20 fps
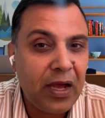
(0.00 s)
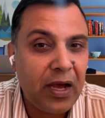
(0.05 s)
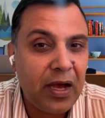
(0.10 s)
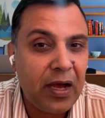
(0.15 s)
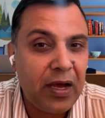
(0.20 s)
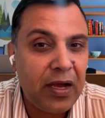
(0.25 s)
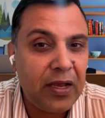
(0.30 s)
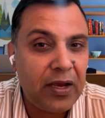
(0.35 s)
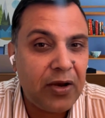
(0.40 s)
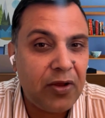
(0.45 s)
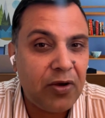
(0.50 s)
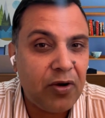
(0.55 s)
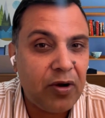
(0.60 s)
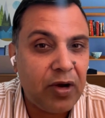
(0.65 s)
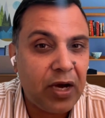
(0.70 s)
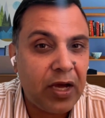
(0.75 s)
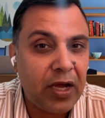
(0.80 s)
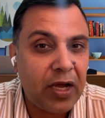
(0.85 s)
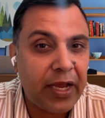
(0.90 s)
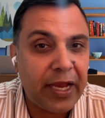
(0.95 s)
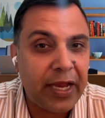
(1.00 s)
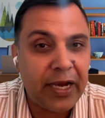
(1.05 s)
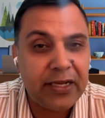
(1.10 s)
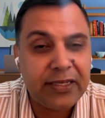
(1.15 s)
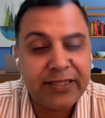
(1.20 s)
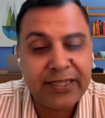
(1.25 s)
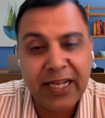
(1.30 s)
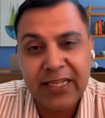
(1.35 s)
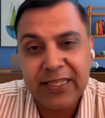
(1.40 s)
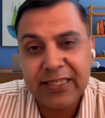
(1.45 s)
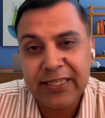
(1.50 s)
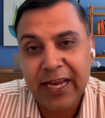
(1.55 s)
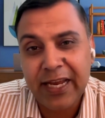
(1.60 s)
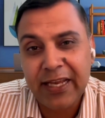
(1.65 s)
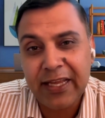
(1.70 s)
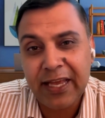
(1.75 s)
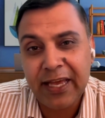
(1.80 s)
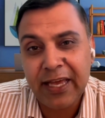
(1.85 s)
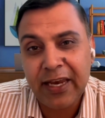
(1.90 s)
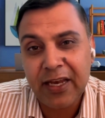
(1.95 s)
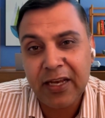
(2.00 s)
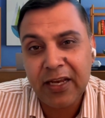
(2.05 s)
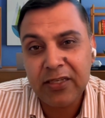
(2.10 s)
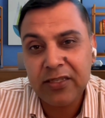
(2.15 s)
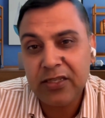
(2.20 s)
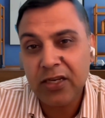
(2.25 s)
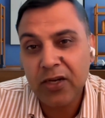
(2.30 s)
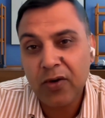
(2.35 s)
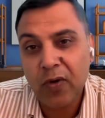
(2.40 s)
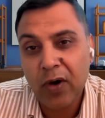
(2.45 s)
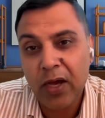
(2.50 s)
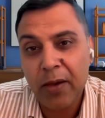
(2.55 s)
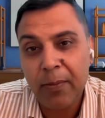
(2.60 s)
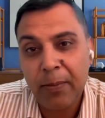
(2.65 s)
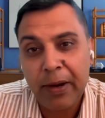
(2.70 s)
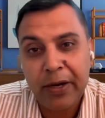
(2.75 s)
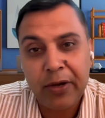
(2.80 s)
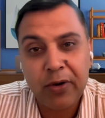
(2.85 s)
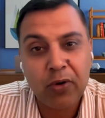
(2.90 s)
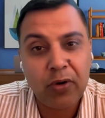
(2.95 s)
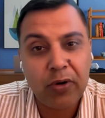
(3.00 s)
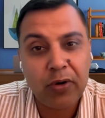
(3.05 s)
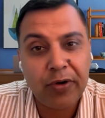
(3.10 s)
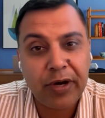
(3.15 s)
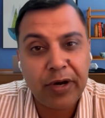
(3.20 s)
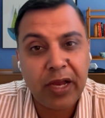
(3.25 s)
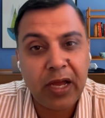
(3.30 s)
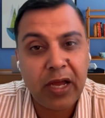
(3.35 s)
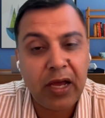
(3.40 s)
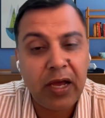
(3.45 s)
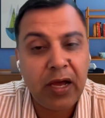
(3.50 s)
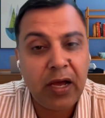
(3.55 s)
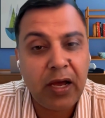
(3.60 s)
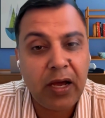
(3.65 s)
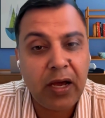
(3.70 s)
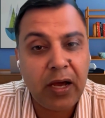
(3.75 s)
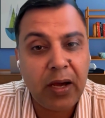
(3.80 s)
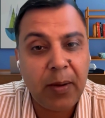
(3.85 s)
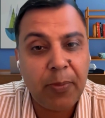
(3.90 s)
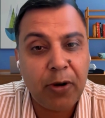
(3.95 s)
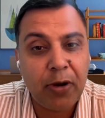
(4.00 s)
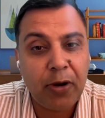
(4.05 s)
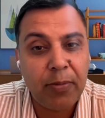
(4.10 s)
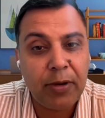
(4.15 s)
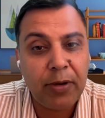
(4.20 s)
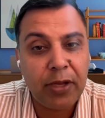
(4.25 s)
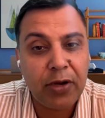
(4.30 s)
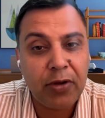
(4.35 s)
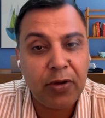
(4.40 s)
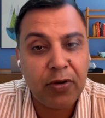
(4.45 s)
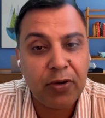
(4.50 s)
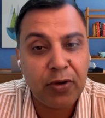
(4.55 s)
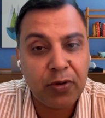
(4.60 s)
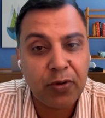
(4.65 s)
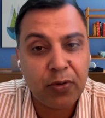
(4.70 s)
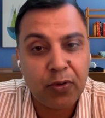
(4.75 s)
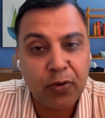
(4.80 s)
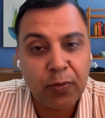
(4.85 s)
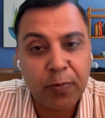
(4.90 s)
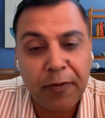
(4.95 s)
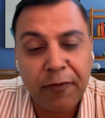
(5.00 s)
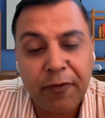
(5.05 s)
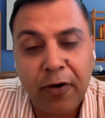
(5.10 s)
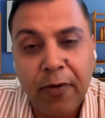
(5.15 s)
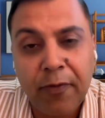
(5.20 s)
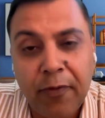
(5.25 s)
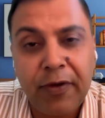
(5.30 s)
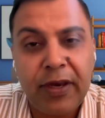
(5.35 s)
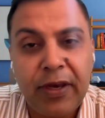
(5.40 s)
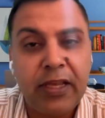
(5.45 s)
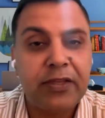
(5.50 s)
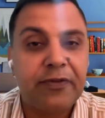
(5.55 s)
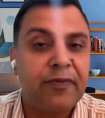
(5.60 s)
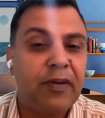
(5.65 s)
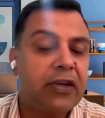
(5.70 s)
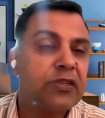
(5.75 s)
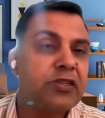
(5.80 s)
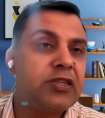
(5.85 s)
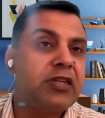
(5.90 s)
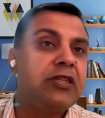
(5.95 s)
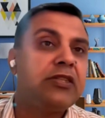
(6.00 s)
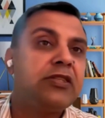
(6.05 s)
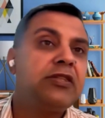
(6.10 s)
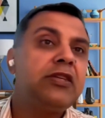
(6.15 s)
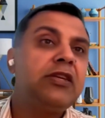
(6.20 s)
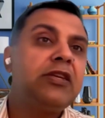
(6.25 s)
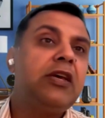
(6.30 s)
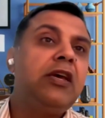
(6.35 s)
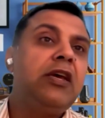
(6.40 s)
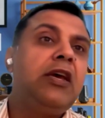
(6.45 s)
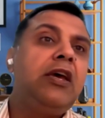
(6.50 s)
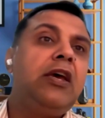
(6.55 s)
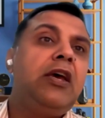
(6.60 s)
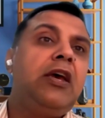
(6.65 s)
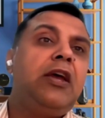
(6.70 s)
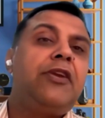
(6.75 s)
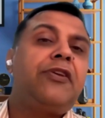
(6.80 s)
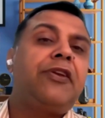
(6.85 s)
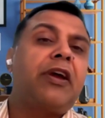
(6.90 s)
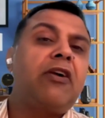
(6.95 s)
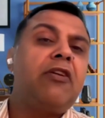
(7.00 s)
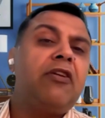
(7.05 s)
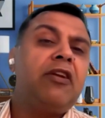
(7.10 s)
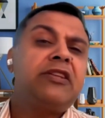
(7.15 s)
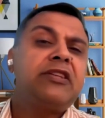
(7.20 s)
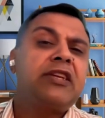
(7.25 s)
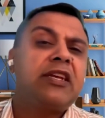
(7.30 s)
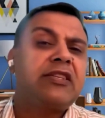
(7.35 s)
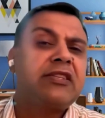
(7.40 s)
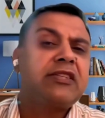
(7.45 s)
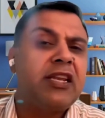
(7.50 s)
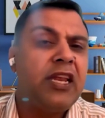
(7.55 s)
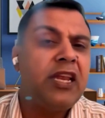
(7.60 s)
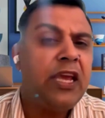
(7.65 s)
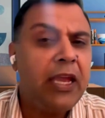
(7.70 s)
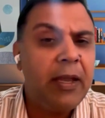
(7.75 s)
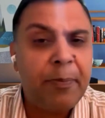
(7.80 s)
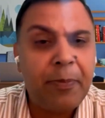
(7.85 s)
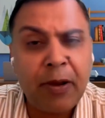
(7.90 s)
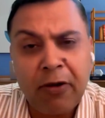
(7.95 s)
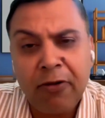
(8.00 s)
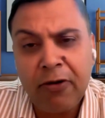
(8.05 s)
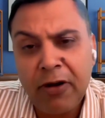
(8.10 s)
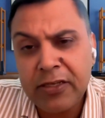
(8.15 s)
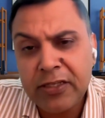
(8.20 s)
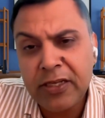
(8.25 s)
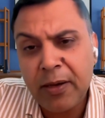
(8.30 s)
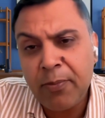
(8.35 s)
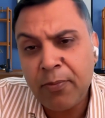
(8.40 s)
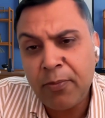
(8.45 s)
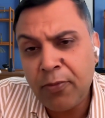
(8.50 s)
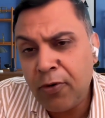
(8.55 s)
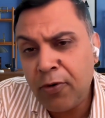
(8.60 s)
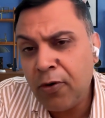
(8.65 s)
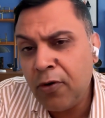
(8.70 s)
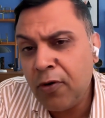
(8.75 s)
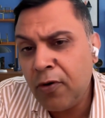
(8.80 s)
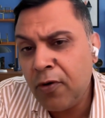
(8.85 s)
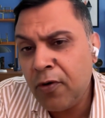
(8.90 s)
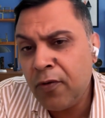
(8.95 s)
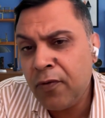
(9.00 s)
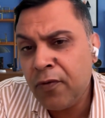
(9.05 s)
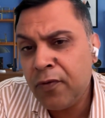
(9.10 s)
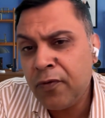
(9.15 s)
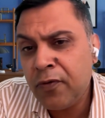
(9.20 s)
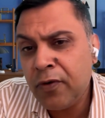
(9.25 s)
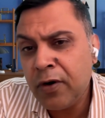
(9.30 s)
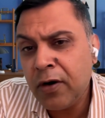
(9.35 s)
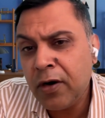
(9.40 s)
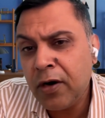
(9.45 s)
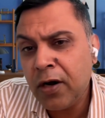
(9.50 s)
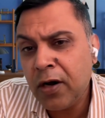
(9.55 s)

Our get cells get the energy via mitochondria, probably to perform various functions. It regulates our sleep, regulates our mood,